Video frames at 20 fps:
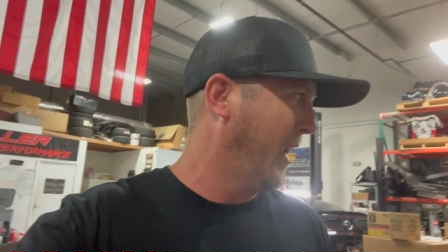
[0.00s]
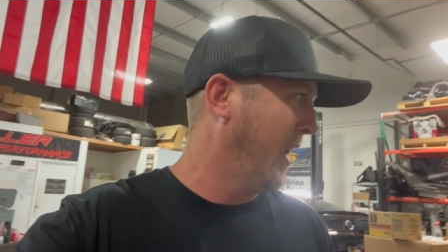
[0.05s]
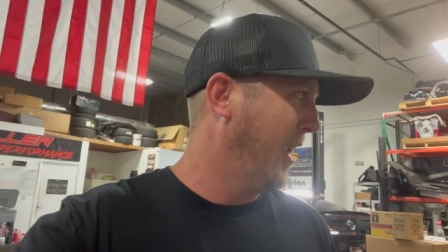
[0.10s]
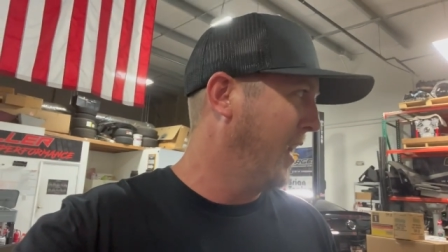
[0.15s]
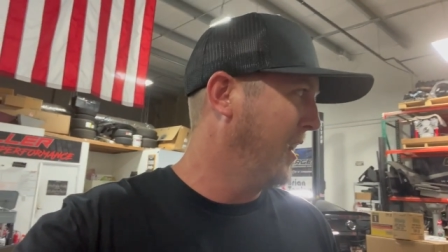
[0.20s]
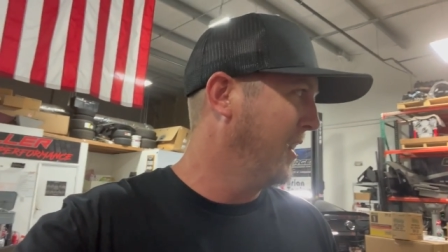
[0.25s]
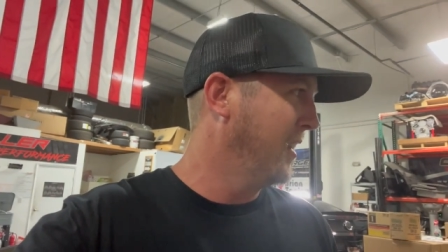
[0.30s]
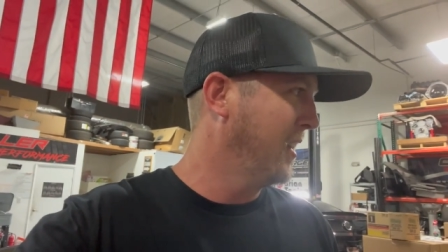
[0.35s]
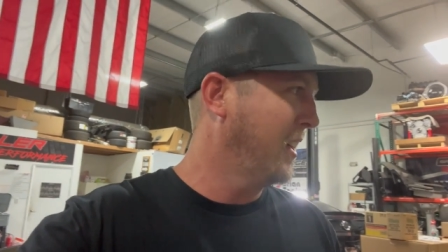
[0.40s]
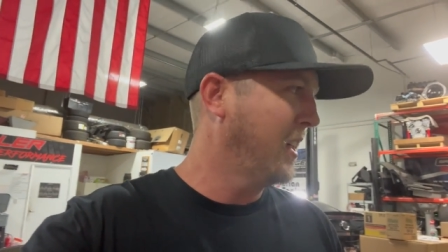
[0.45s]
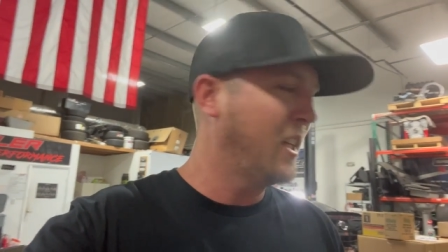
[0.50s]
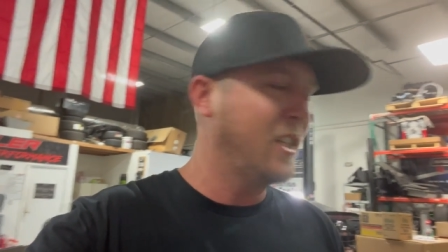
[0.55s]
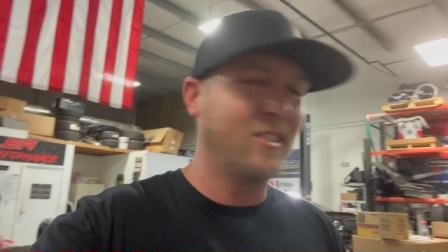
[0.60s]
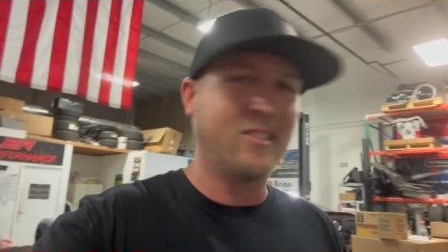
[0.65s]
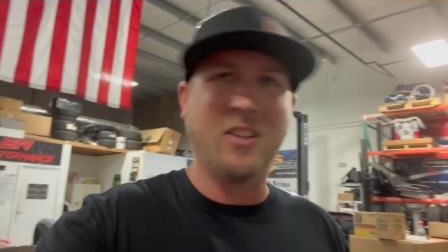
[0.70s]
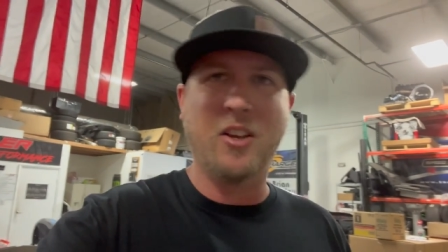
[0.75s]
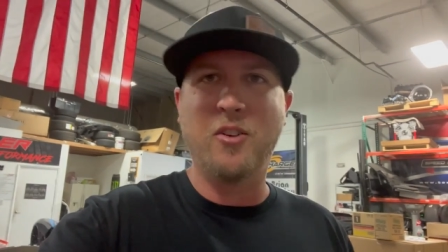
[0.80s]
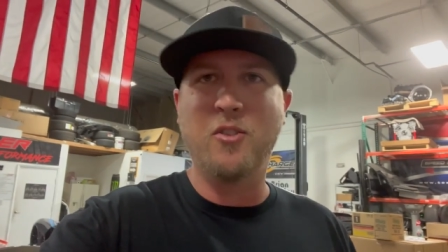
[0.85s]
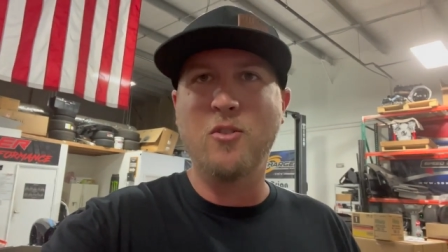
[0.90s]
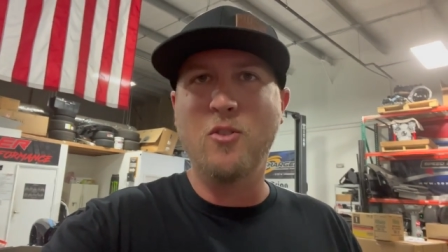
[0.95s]
And he
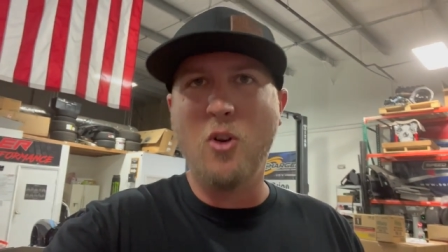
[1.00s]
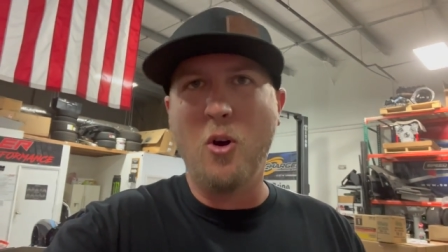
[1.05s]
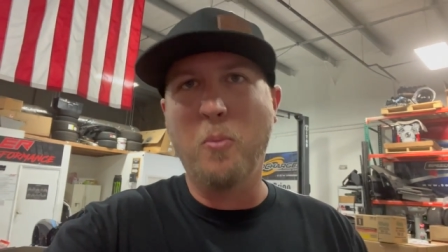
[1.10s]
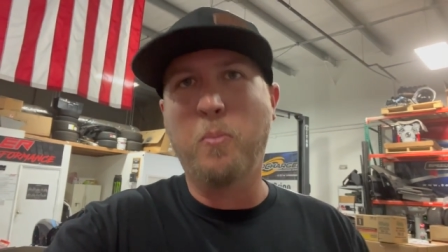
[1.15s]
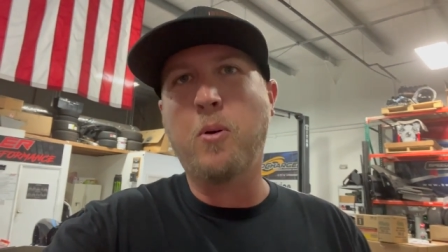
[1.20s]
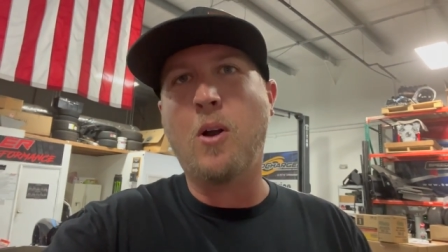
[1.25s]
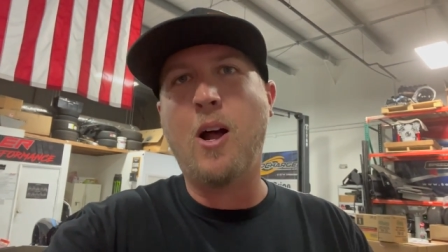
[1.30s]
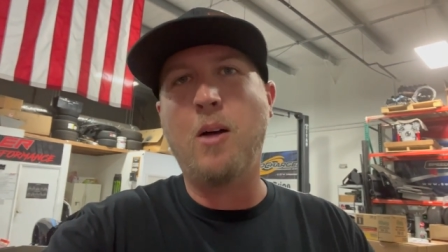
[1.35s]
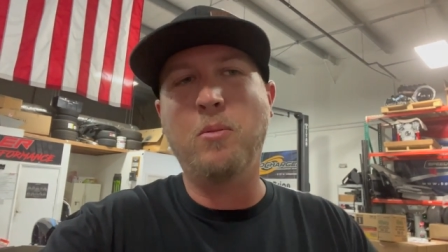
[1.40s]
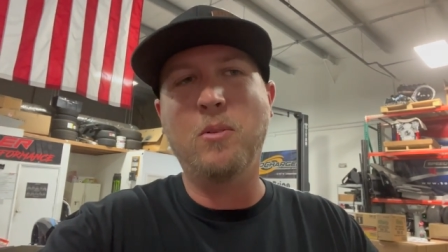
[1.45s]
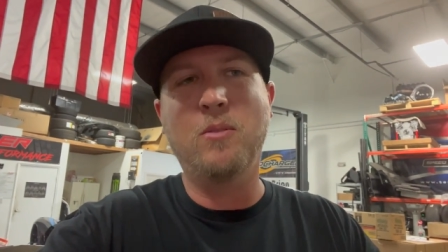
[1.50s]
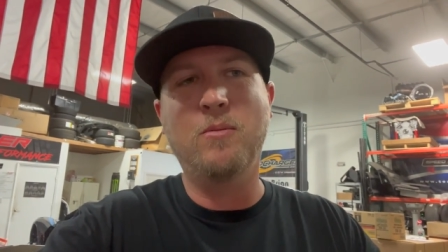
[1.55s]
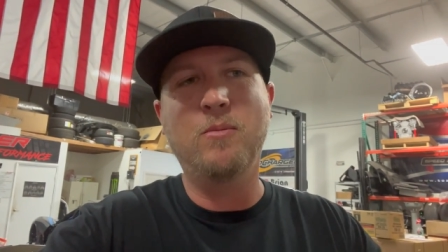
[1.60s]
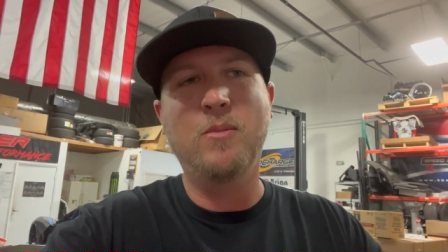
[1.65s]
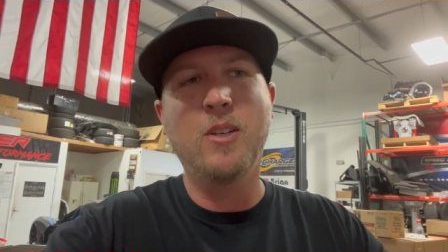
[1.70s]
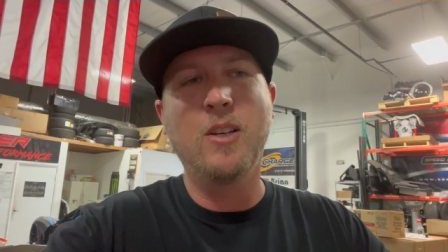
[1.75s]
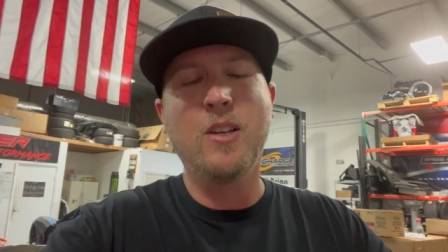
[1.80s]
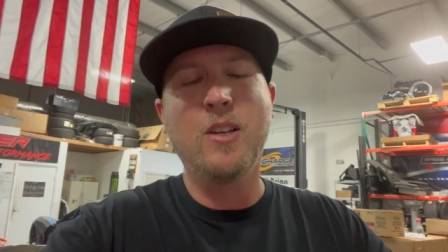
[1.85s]
said, no problem